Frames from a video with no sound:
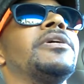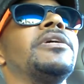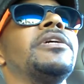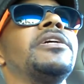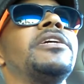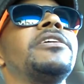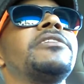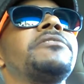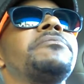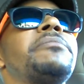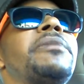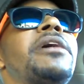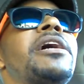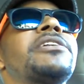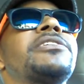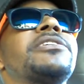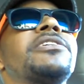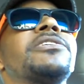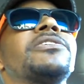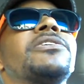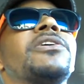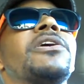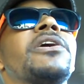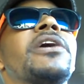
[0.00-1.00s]
His
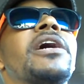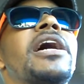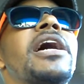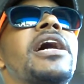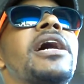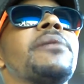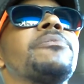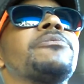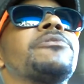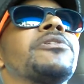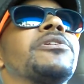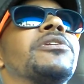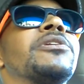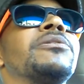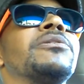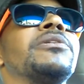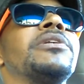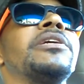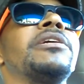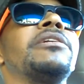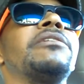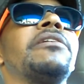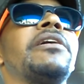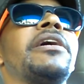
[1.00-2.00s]
matches are
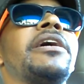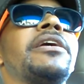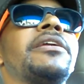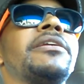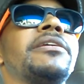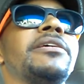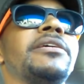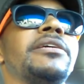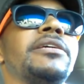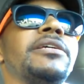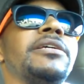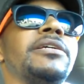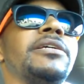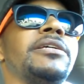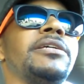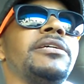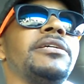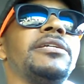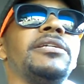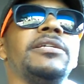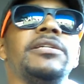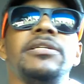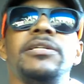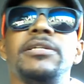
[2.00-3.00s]
absolutely great.
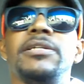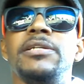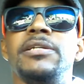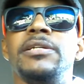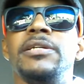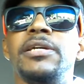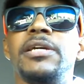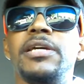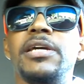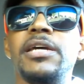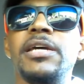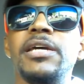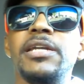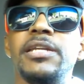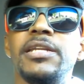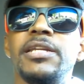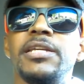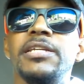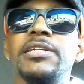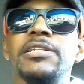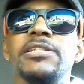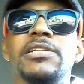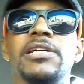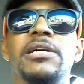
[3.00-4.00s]
And
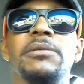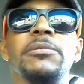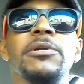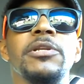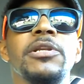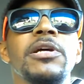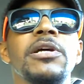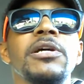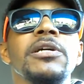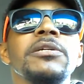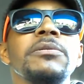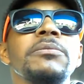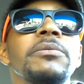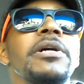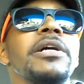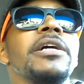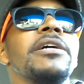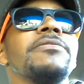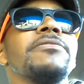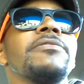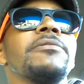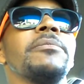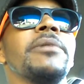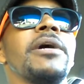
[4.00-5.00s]
he's come a long way
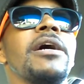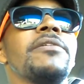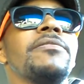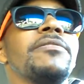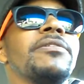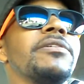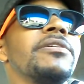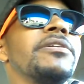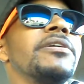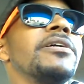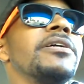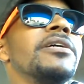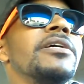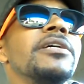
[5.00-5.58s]
from having,